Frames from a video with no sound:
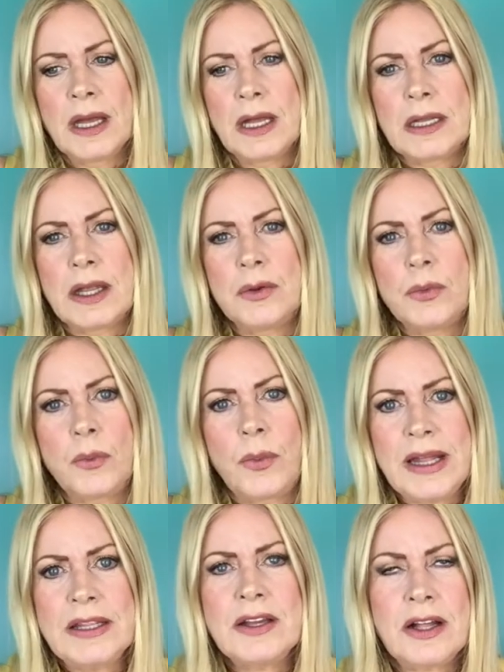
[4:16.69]
Now,
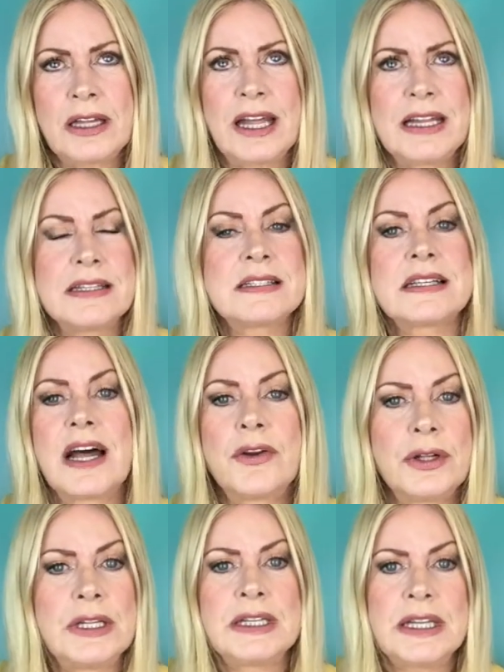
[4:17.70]
when you cleanse, I
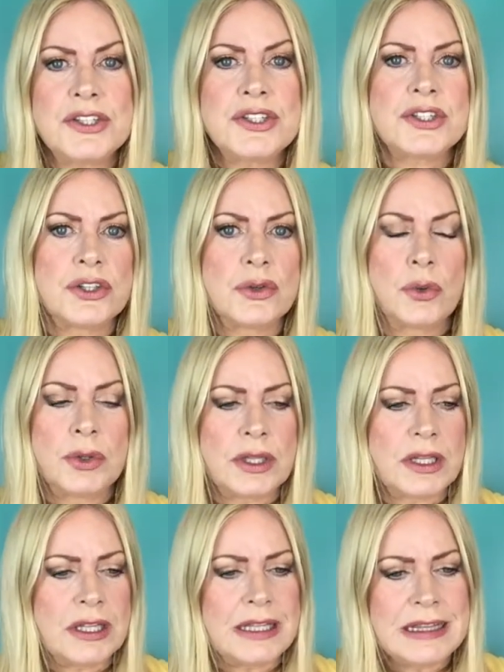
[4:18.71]
really need you to know
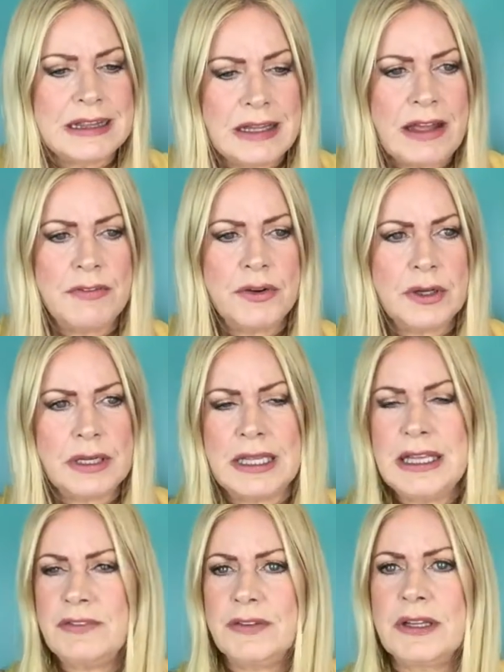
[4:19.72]
that never,
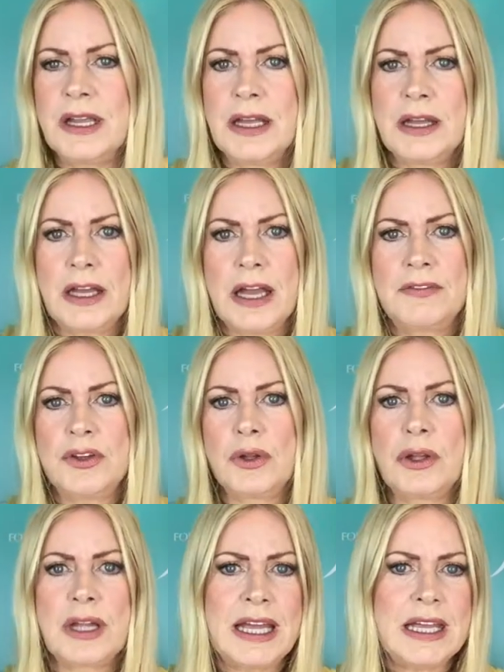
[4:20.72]
even if you
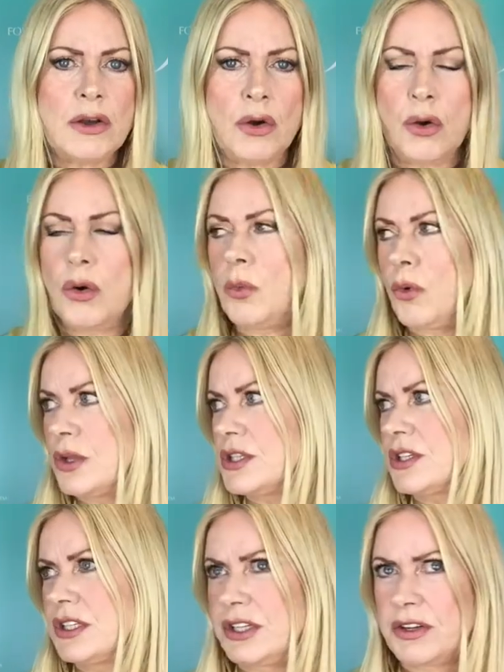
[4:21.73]
like hot water
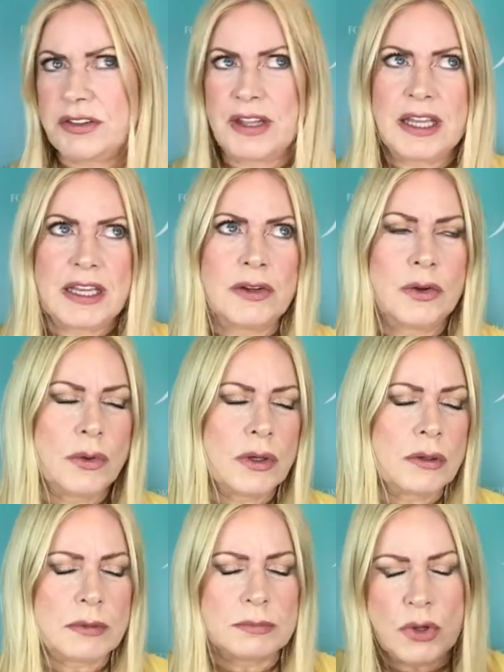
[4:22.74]
and you're thinking,
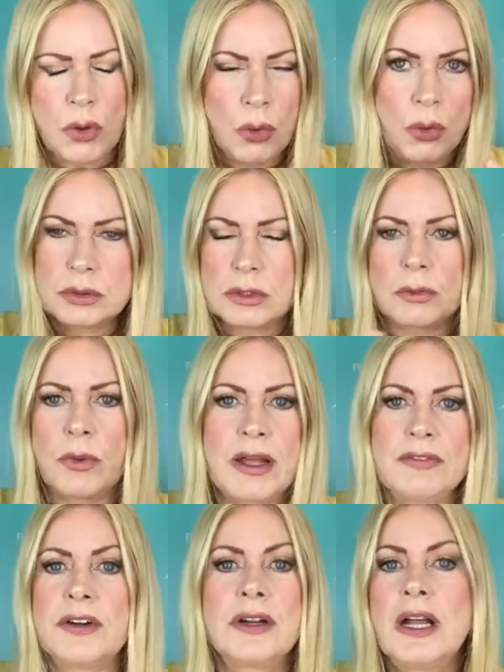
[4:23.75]
oh, I'm cold or
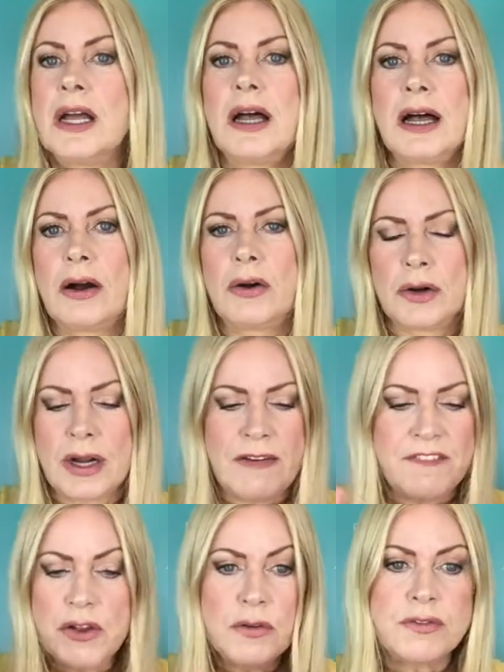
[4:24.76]
whatever, or I
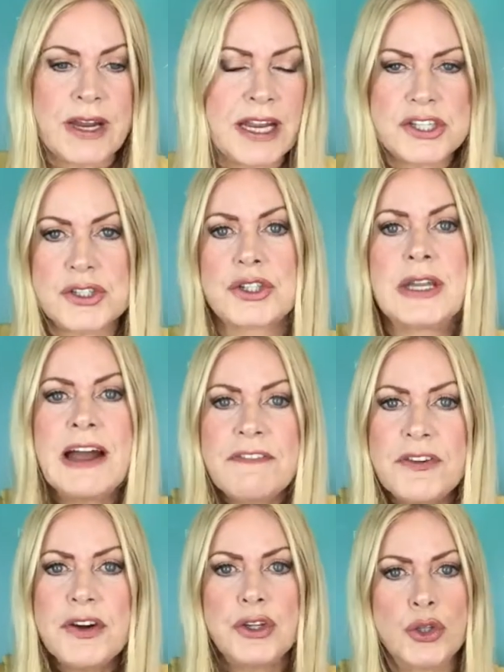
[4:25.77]
feel fresh,
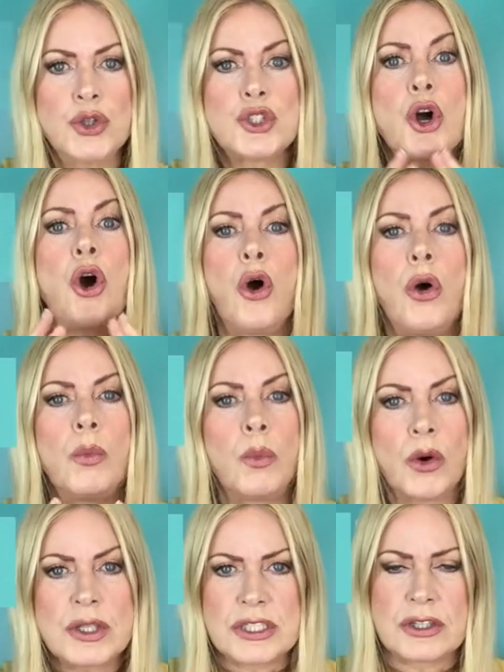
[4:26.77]
never use hot
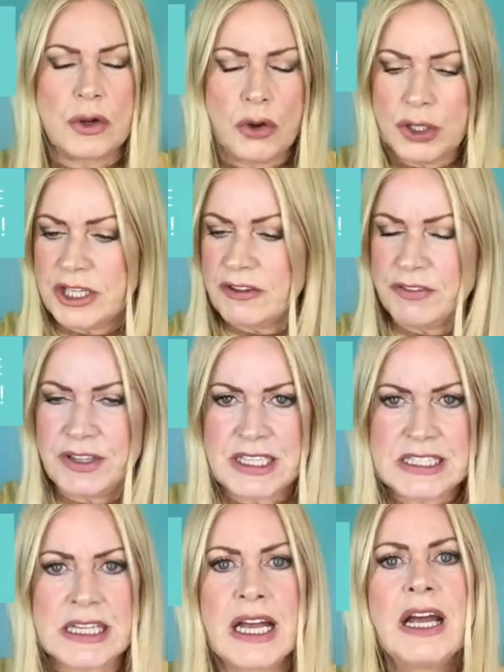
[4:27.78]
water on your
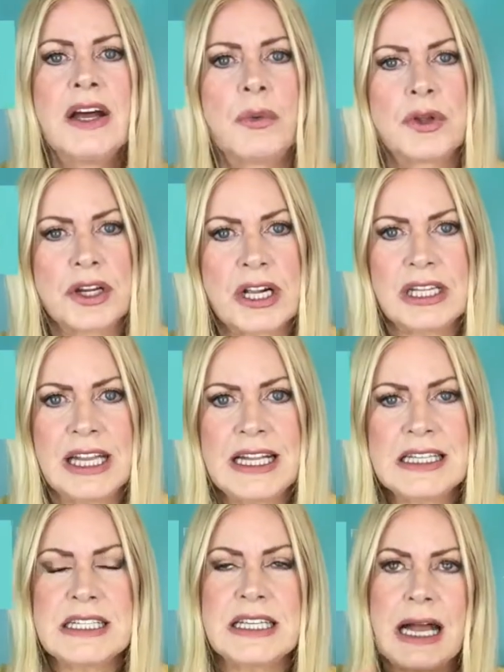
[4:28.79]
face. When you're
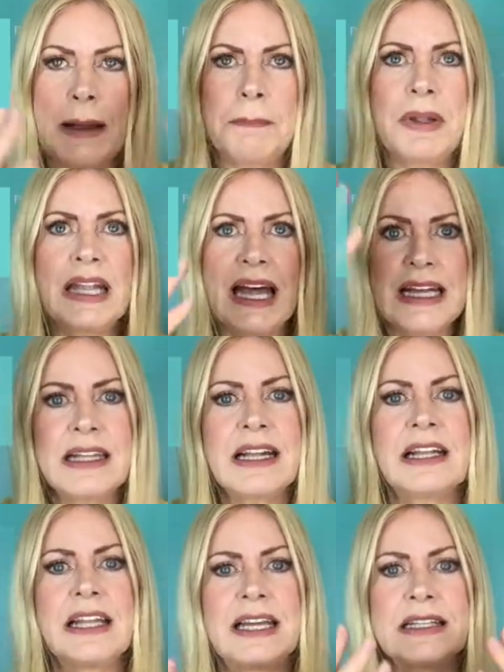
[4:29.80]
cleansing, apply the
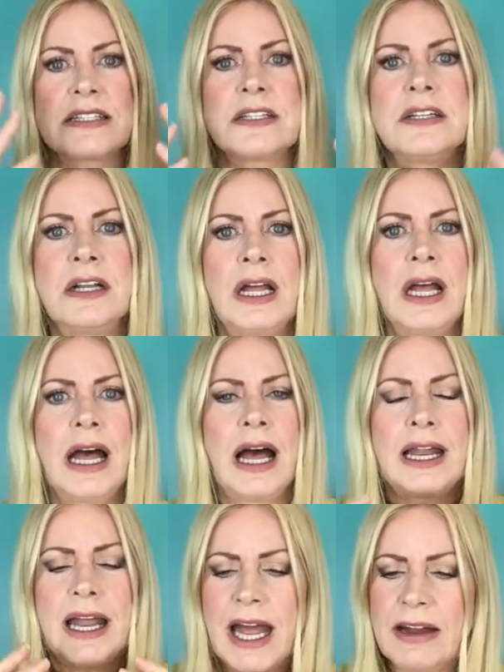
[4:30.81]
cleanser, and
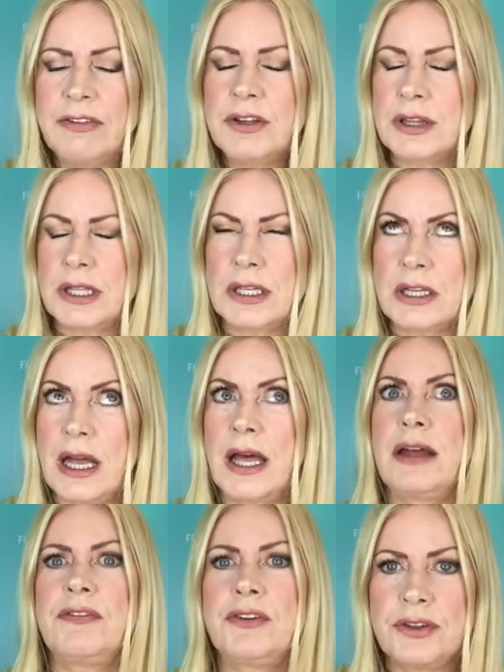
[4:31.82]
everything,
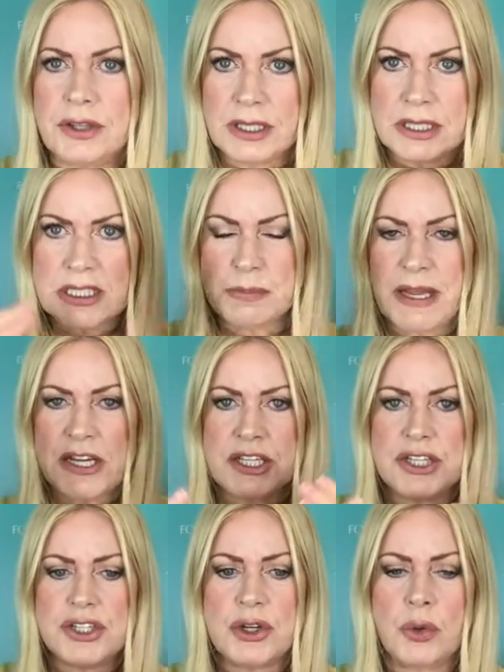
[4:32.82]
especially
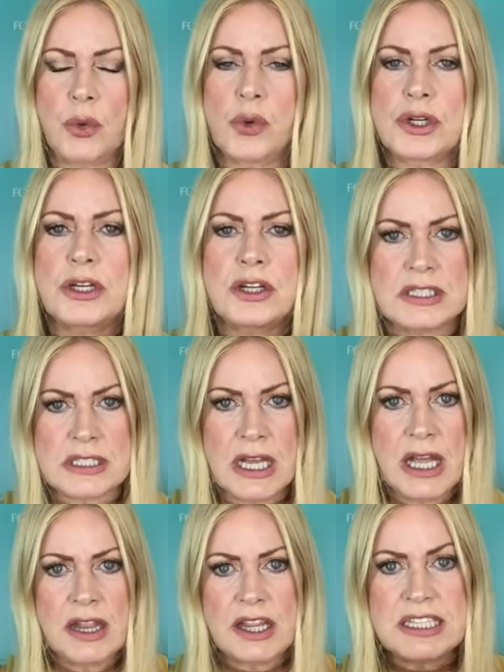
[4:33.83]
as you get older, because
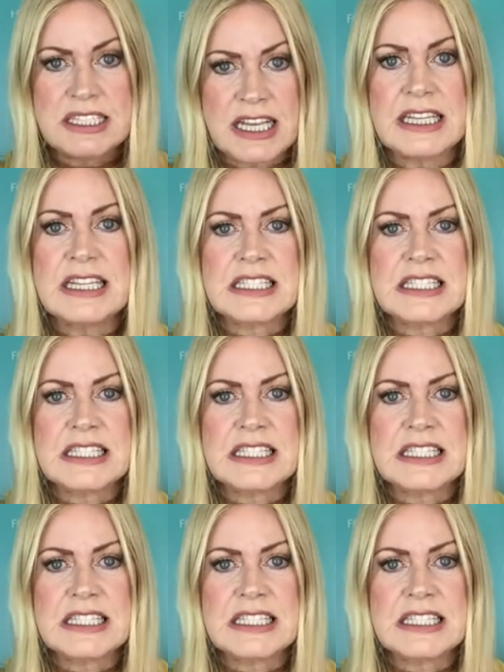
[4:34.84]
the skin